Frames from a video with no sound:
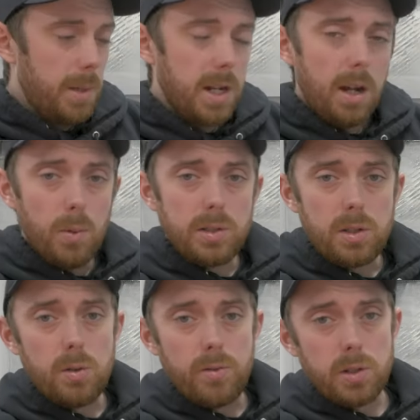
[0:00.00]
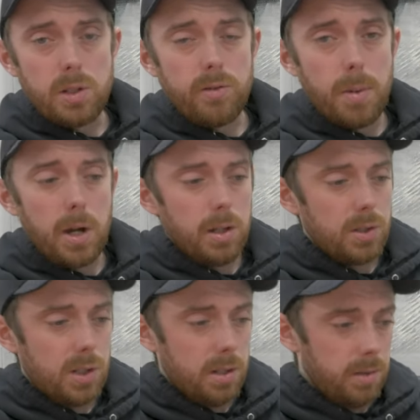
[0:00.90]
I mean, I went to university for
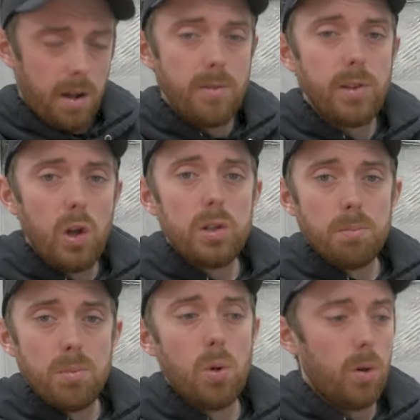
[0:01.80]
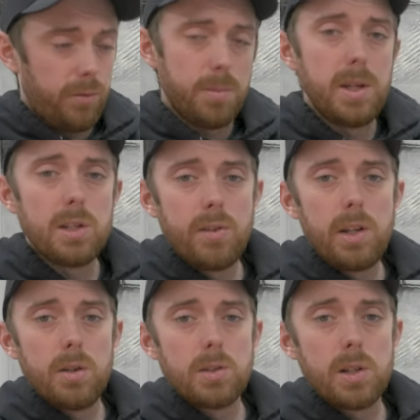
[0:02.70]
biology, and I've learned more from his
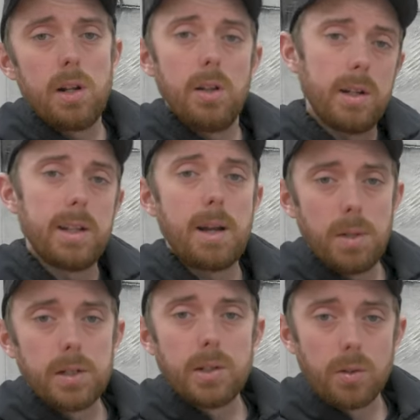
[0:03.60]
videos than I learned in that bloody